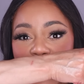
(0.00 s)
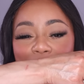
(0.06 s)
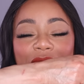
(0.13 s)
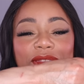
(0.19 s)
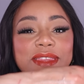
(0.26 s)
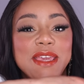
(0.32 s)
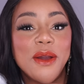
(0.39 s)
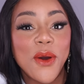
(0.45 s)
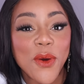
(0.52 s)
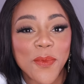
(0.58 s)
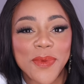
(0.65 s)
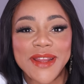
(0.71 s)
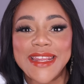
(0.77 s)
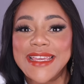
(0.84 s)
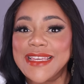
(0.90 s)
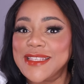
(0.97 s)
But the
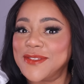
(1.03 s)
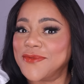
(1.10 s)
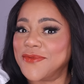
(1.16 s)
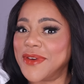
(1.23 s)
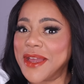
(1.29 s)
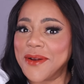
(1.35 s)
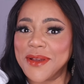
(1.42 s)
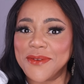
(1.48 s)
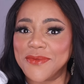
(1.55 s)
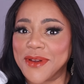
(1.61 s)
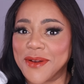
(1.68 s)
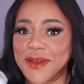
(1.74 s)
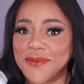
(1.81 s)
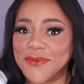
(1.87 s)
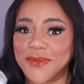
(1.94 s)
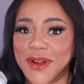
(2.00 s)
opening is very,
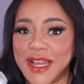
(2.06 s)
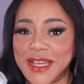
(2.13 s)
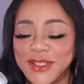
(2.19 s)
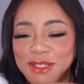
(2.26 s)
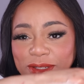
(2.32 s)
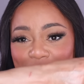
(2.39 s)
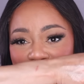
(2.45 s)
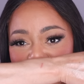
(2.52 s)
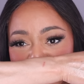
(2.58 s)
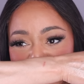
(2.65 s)
very fresh.